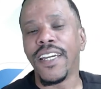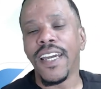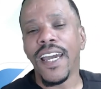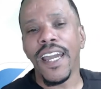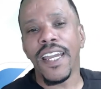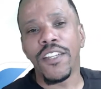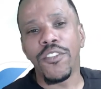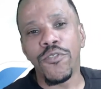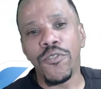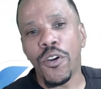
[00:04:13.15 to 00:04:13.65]

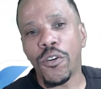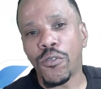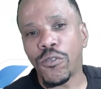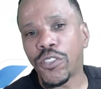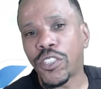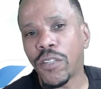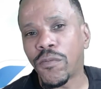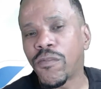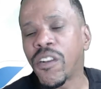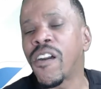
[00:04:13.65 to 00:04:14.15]
And
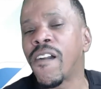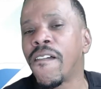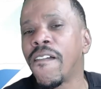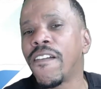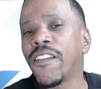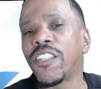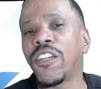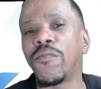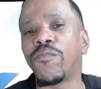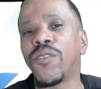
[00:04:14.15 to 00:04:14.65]

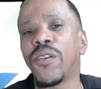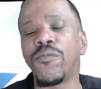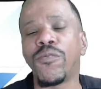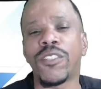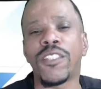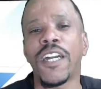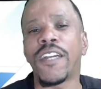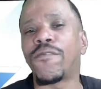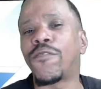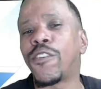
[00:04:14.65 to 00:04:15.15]
some people
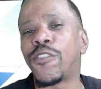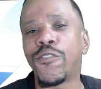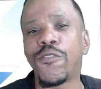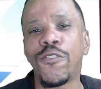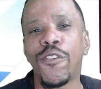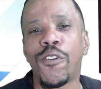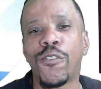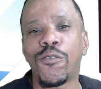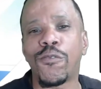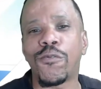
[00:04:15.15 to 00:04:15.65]
say, well,
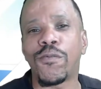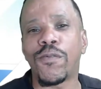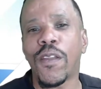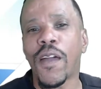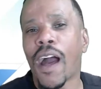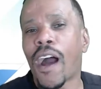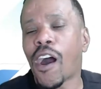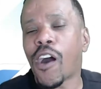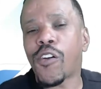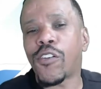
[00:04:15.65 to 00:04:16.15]

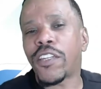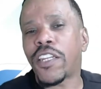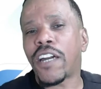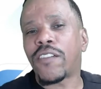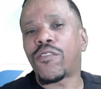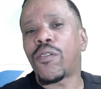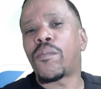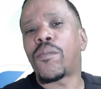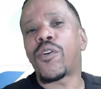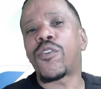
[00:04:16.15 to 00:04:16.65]
I don't
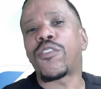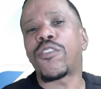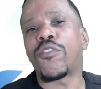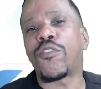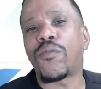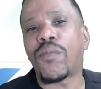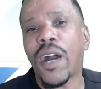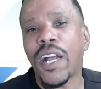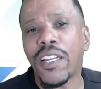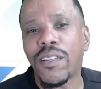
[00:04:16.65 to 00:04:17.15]
never murder
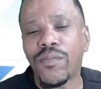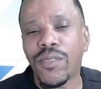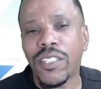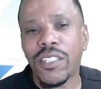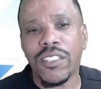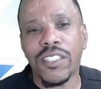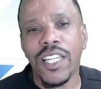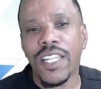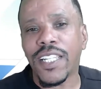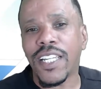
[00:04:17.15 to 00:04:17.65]
nobody. But the
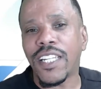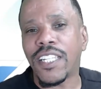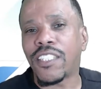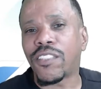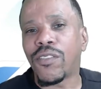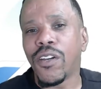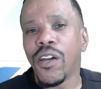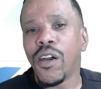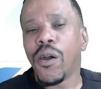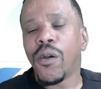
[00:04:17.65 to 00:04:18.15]
thing is,
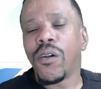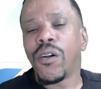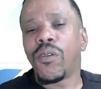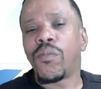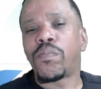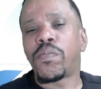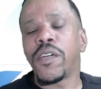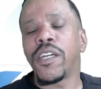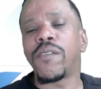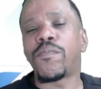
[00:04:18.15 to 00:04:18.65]

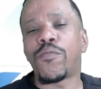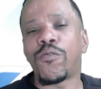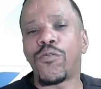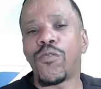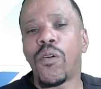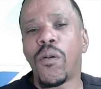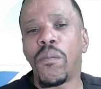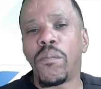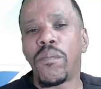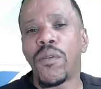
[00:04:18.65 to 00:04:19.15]

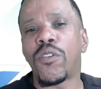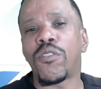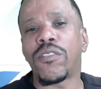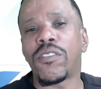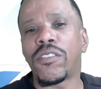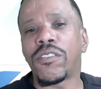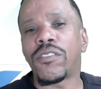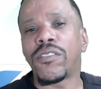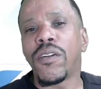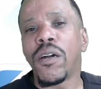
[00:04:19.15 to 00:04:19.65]
people
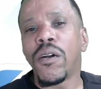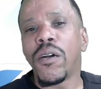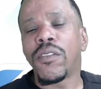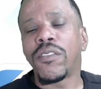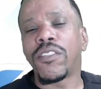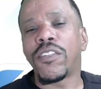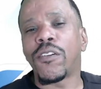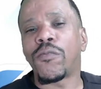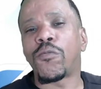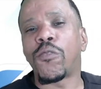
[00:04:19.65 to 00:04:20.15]
murder
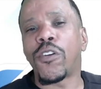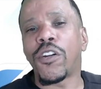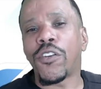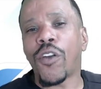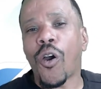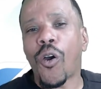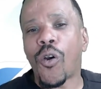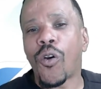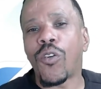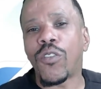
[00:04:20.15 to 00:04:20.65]
someone
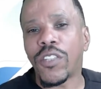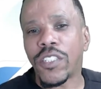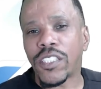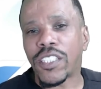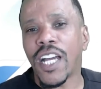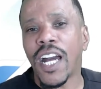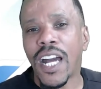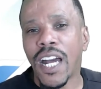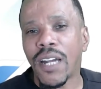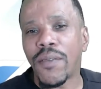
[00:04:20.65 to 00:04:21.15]
all the
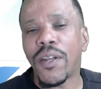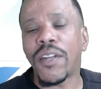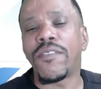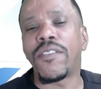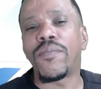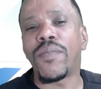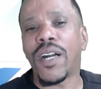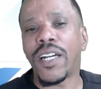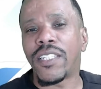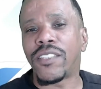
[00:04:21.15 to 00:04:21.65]
time.
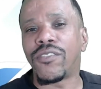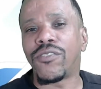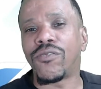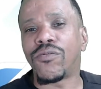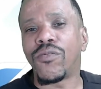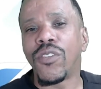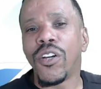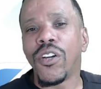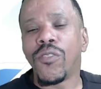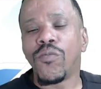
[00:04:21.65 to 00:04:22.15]
Everybody do.
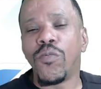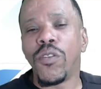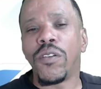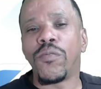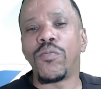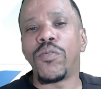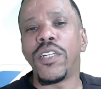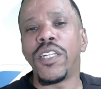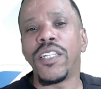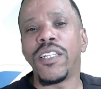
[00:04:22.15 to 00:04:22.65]
When
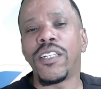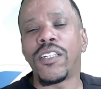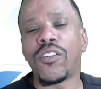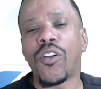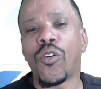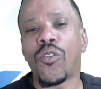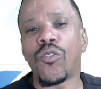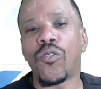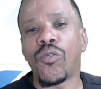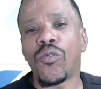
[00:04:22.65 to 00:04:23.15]
we
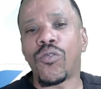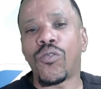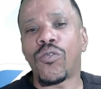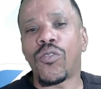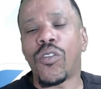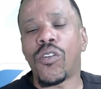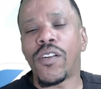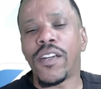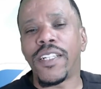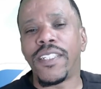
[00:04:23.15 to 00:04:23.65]
go
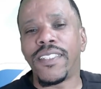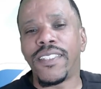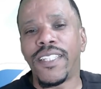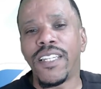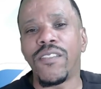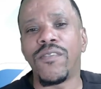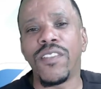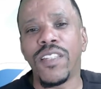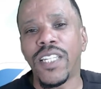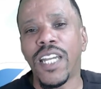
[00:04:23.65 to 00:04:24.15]
and
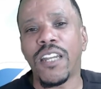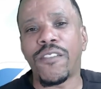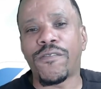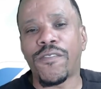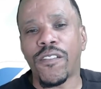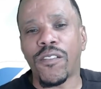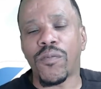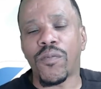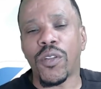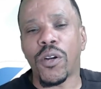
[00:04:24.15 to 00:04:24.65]
deviate
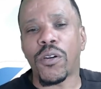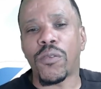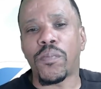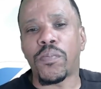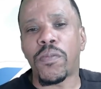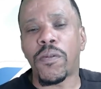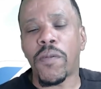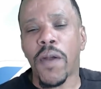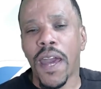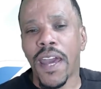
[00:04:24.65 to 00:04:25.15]
from the
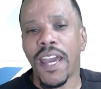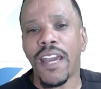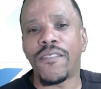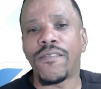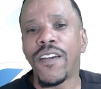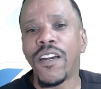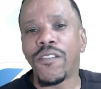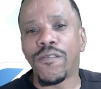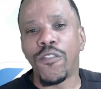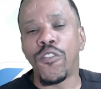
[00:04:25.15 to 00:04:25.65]
path,
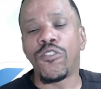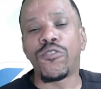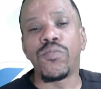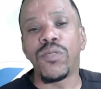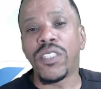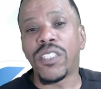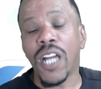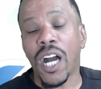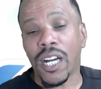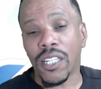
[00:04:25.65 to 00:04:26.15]
first we
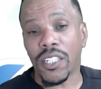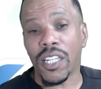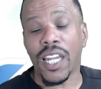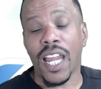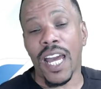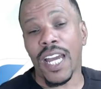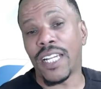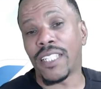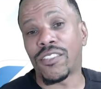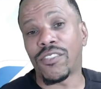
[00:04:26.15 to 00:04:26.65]
start to
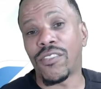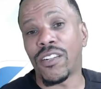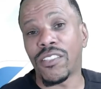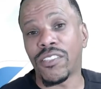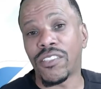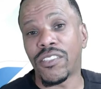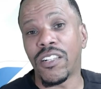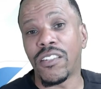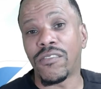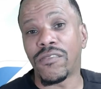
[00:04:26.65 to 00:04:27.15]
lie to
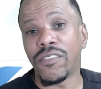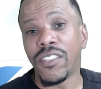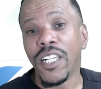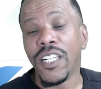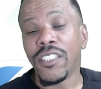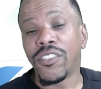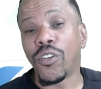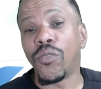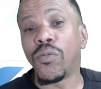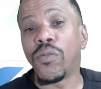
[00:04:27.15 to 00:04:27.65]
ourselves.
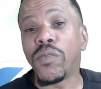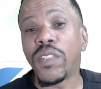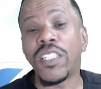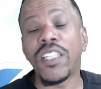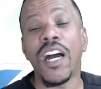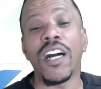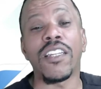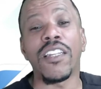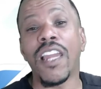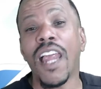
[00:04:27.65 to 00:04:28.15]
So when we
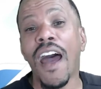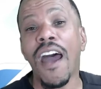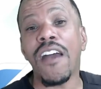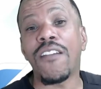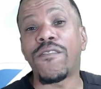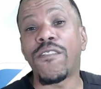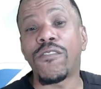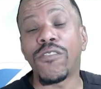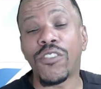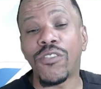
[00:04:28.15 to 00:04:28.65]
start to lie
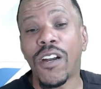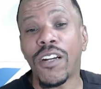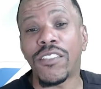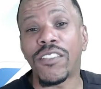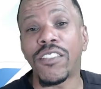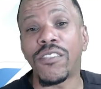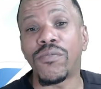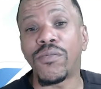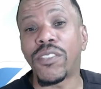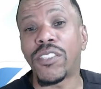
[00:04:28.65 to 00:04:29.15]
to
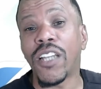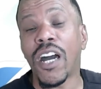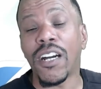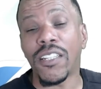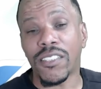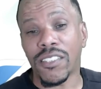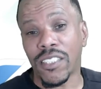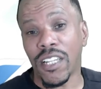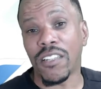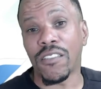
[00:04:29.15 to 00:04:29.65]
ourselves, we start
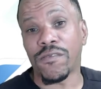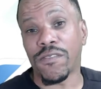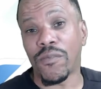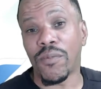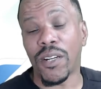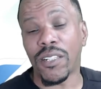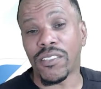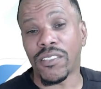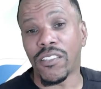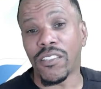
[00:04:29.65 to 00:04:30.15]
stealing from
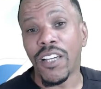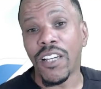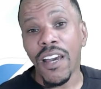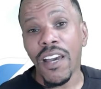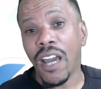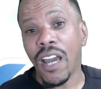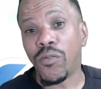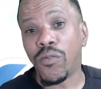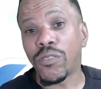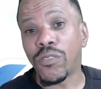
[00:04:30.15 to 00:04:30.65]
ourselves.
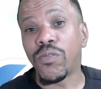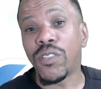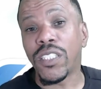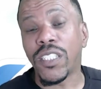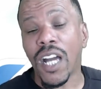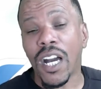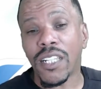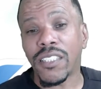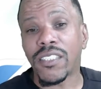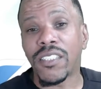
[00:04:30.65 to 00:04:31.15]
And once we
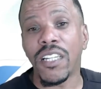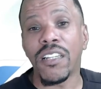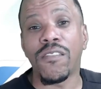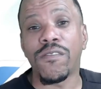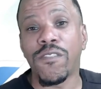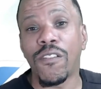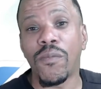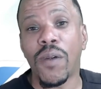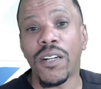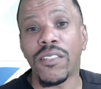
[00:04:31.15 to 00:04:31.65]
start stealing
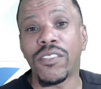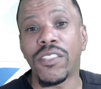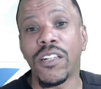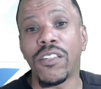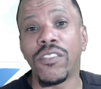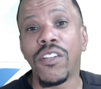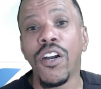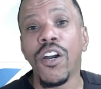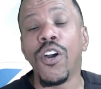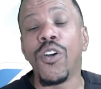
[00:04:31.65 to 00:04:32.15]
from
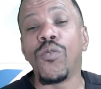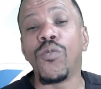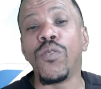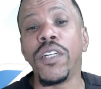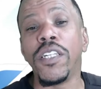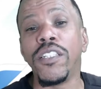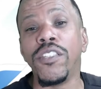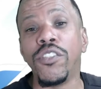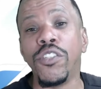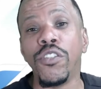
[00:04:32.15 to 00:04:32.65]
ourselves,
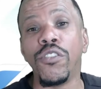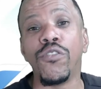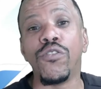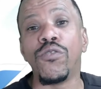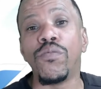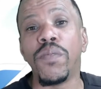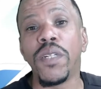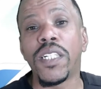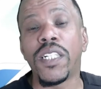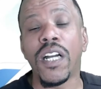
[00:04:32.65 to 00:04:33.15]
we do
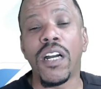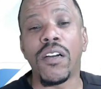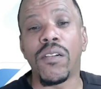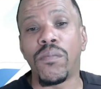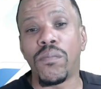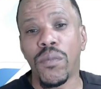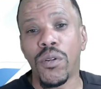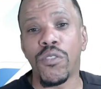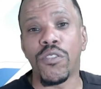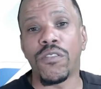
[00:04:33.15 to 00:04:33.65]
become
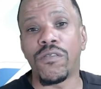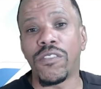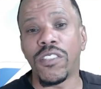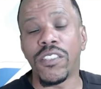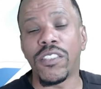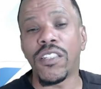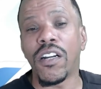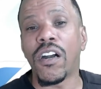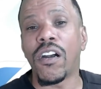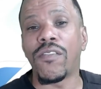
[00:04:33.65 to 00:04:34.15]

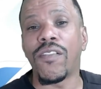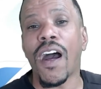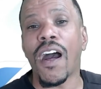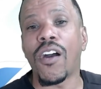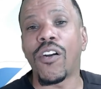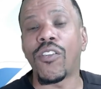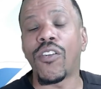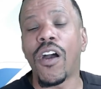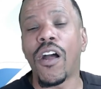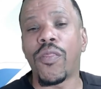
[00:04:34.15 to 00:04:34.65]
murderers of
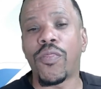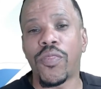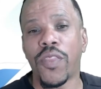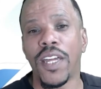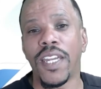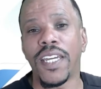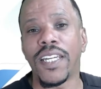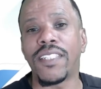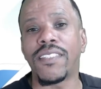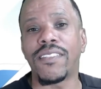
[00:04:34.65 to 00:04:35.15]
our
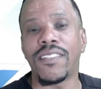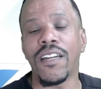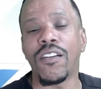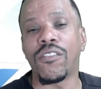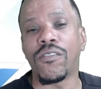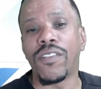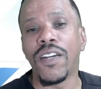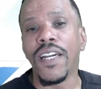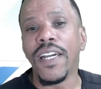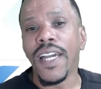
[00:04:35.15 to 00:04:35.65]
authentic
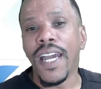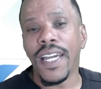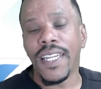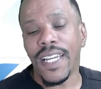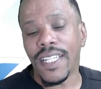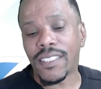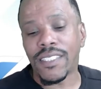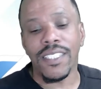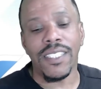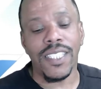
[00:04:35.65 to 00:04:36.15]
self. And
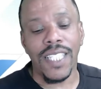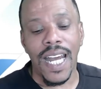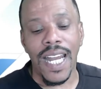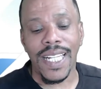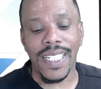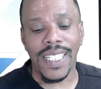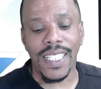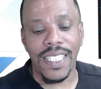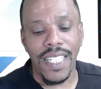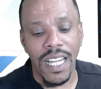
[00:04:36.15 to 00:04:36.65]
that's just how I
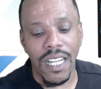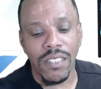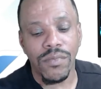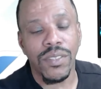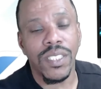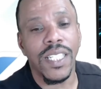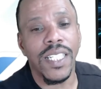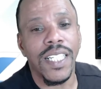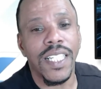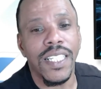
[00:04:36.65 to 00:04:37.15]
get down with
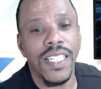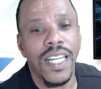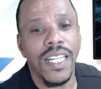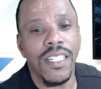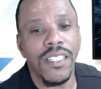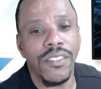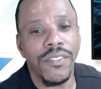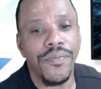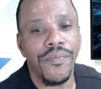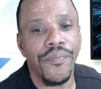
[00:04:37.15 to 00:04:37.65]
the get down.